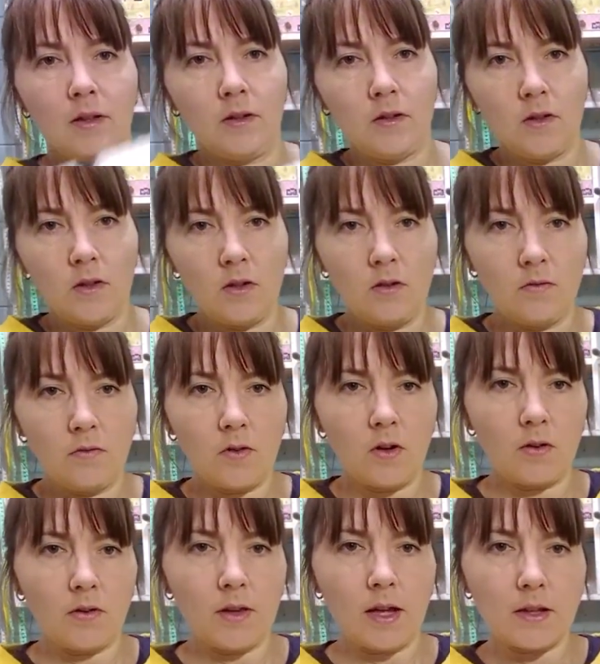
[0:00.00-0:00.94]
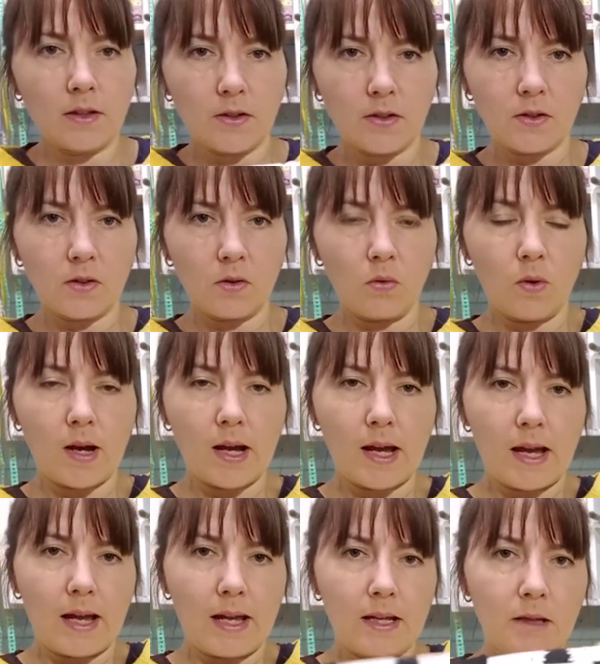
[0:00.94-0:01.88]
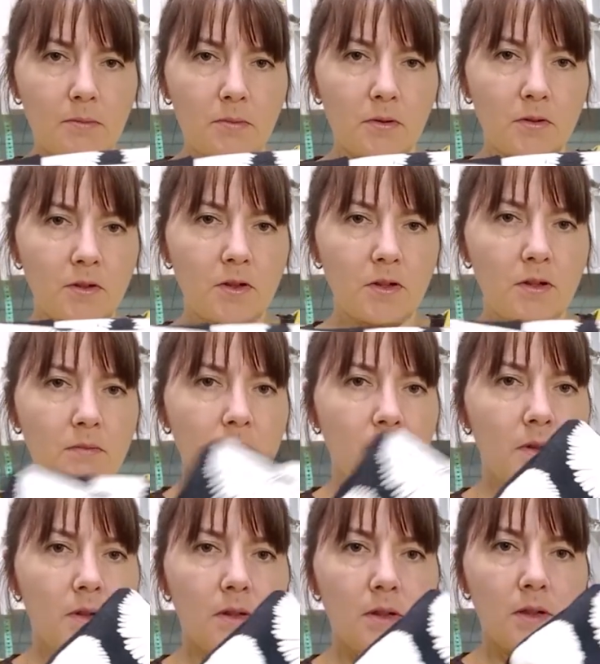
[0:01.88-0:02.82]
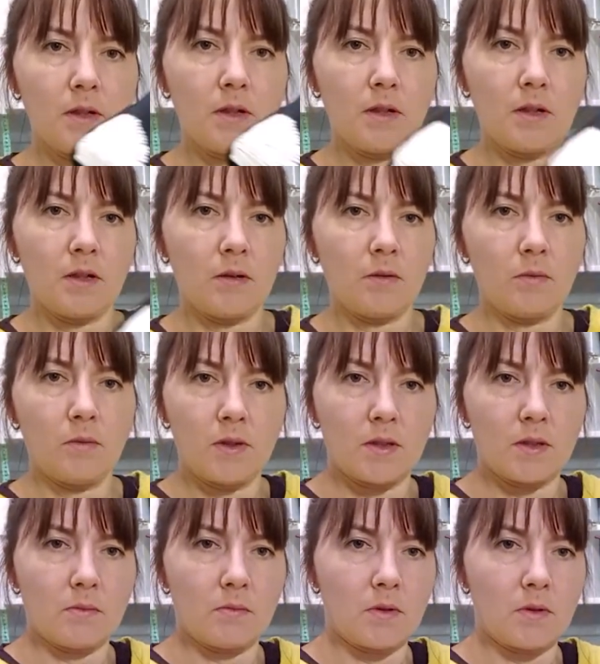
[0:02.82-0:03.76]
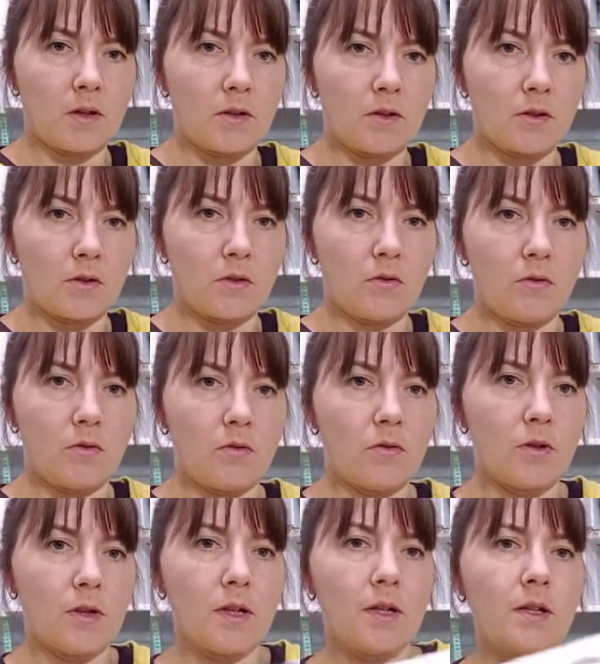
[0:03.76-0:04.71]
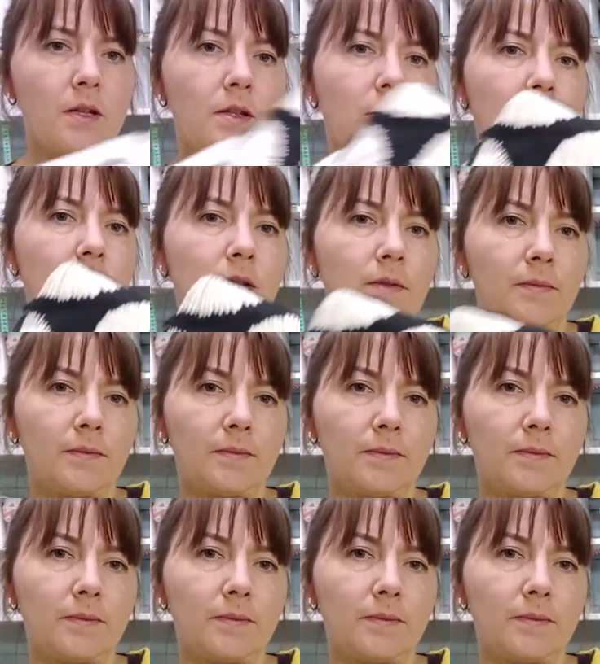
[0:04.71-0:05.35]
So you've got that square in the bottom with some nice corners.